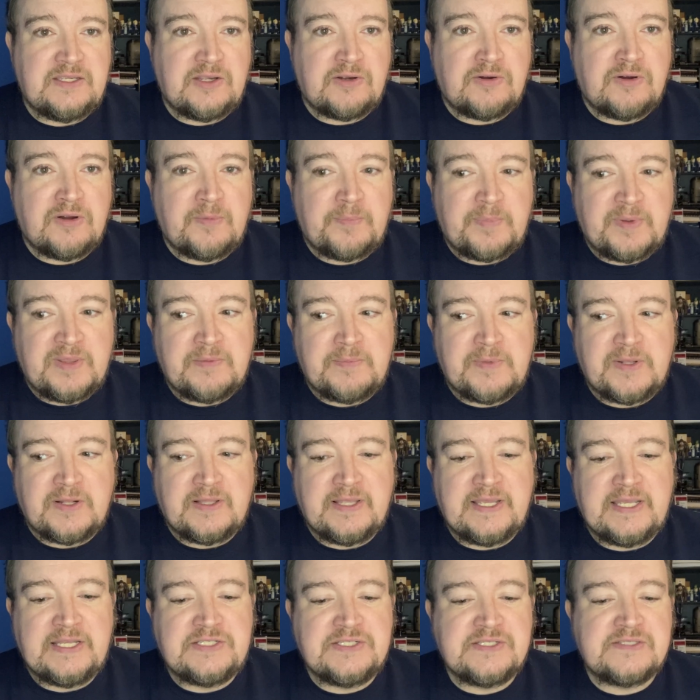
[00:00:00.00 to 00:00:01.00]
Europe in the Middle
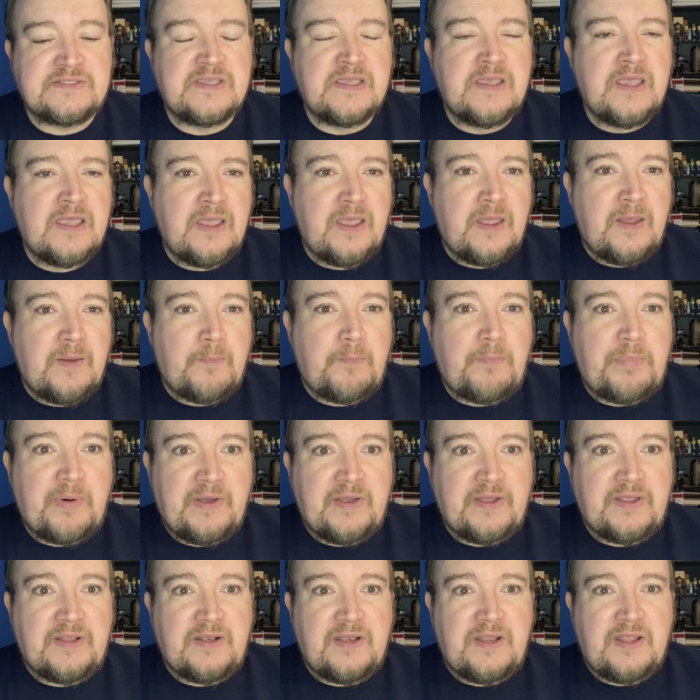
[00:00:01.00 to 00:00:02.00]
Ages,
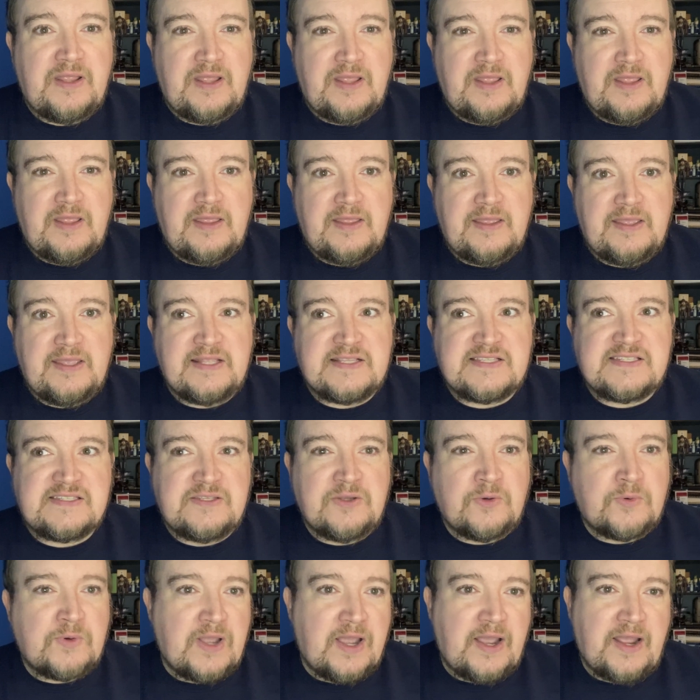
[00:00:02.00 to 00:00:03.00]
but it's
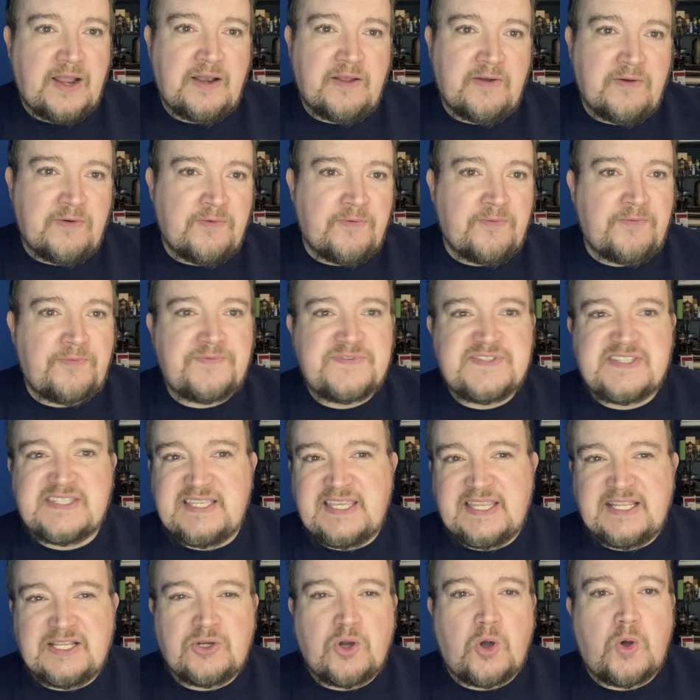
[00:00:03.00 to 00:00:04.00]
still kind of
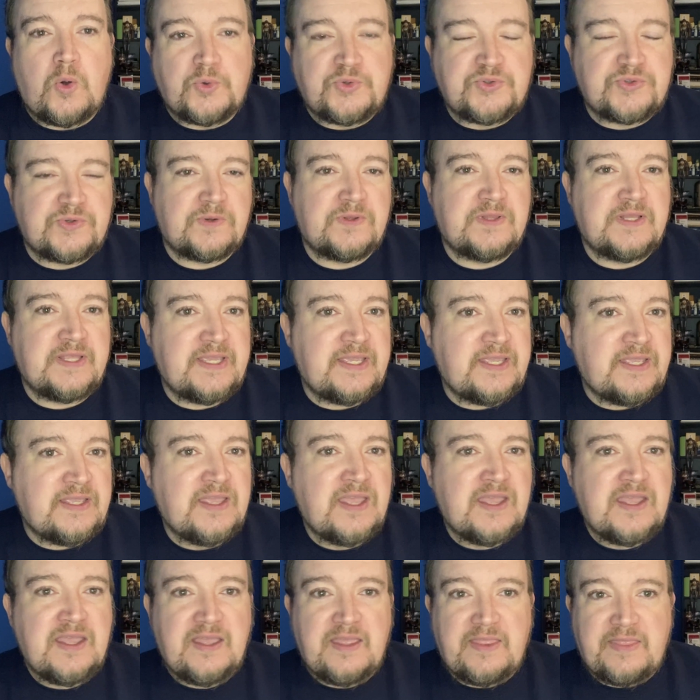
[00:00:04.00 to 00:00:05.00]
seen culturally
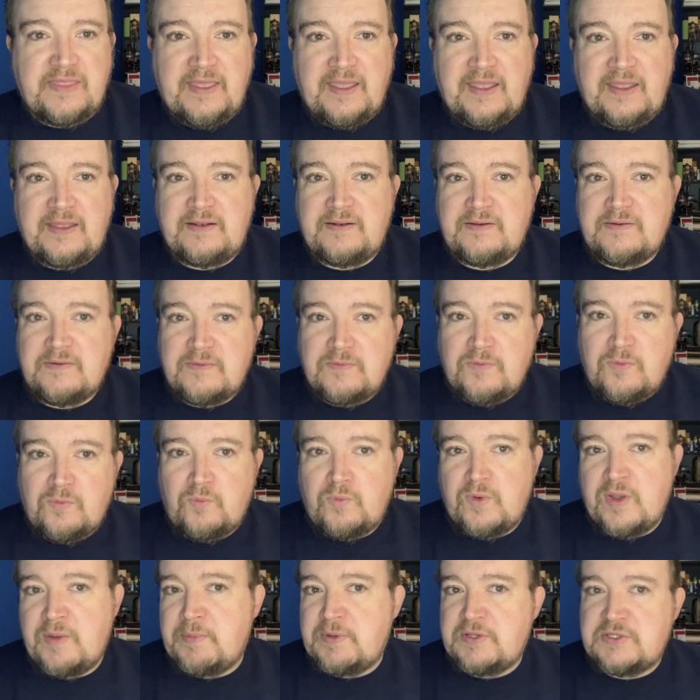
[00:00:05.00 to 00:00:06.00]
that
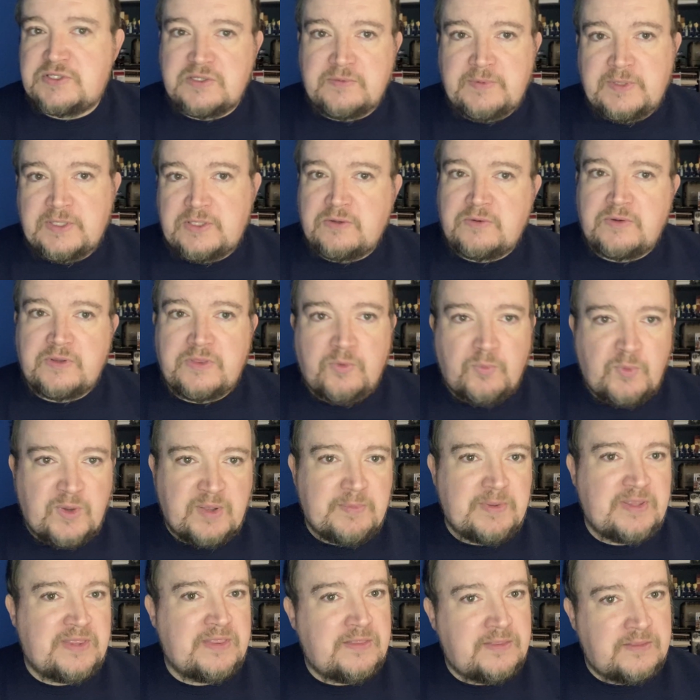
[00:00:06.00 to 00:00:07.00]
women should be doing the
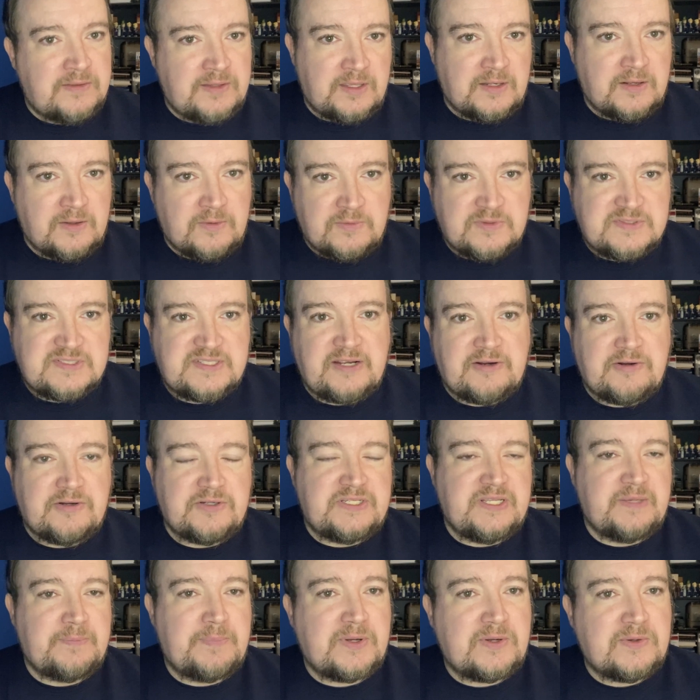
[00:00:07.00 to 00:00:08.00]
women,
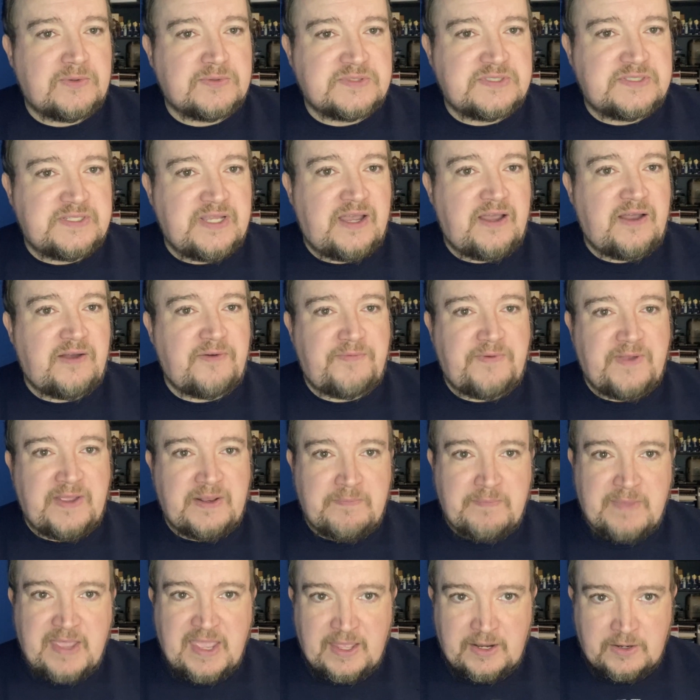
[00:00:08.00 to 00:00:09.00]
stereotypical stuff, and
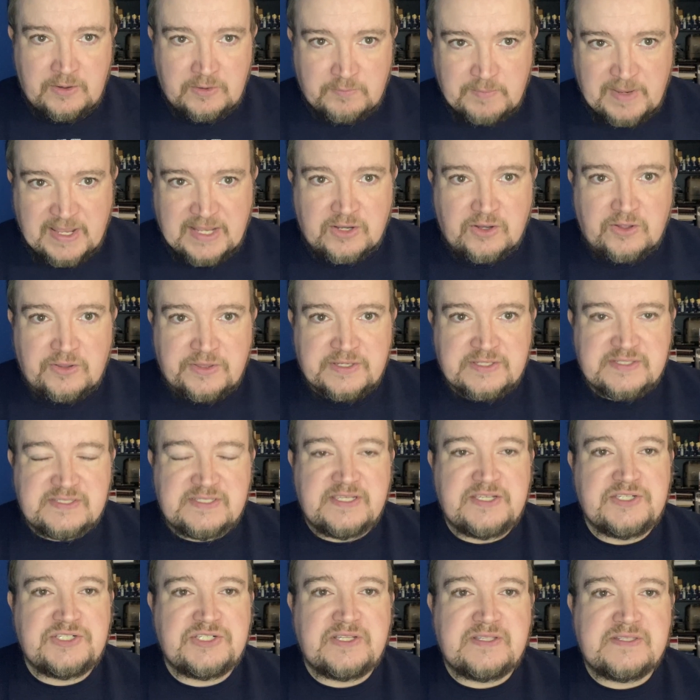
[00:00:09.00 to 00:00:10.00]
men make all the
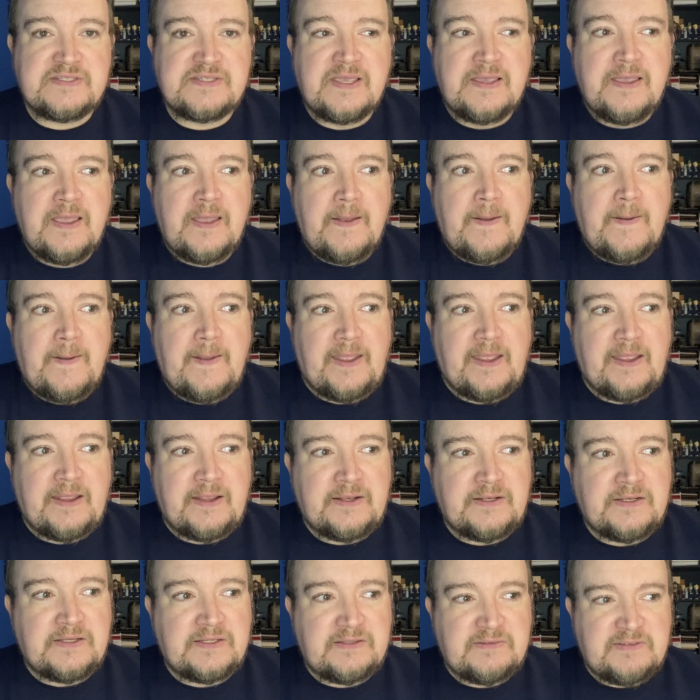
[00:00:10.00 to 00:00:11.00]
decisions
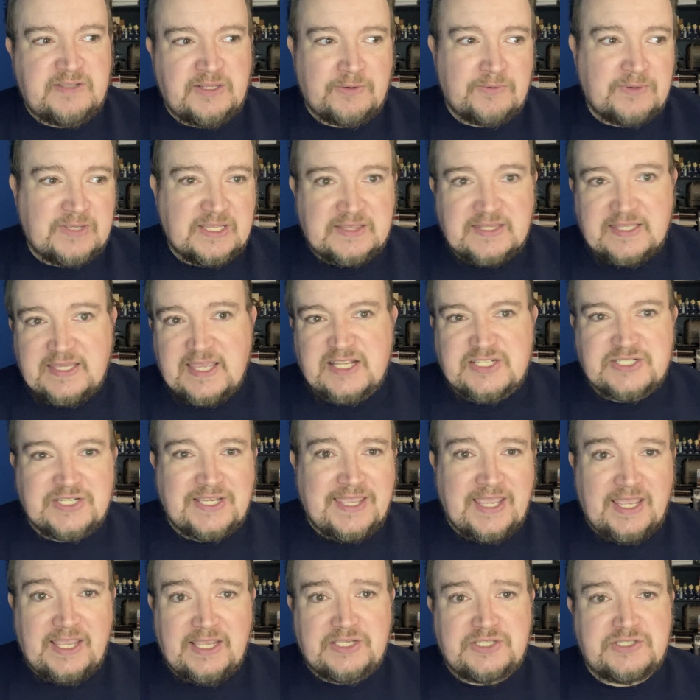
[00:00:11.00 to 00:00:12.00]
and, get the
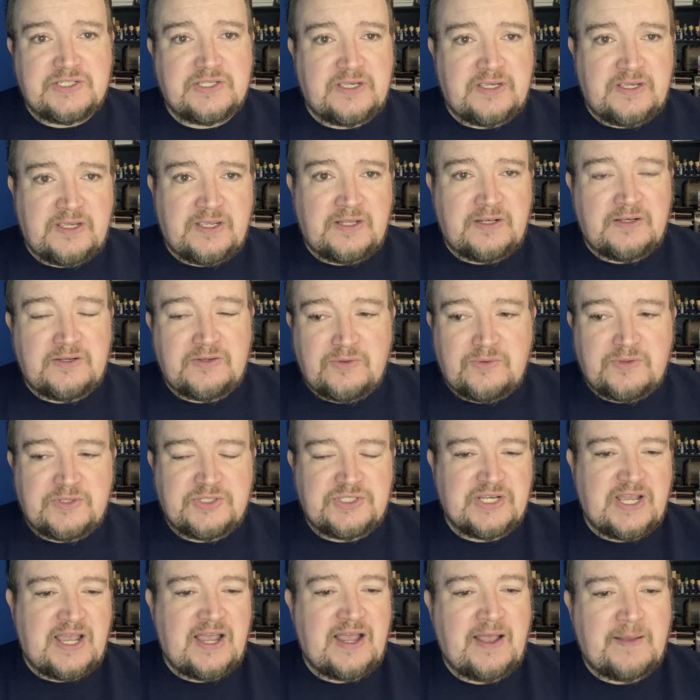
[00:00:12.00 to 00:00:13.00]
education, do the
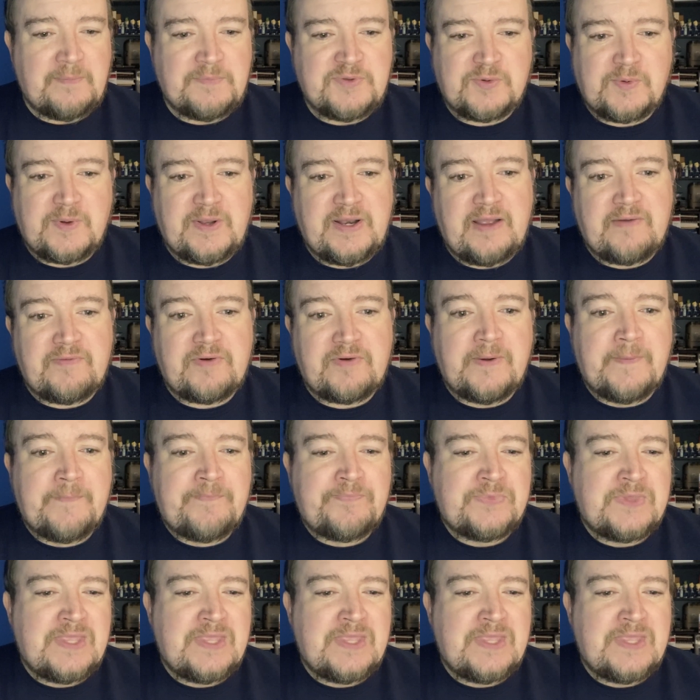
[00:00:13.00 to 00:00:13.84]
jobs or whatever.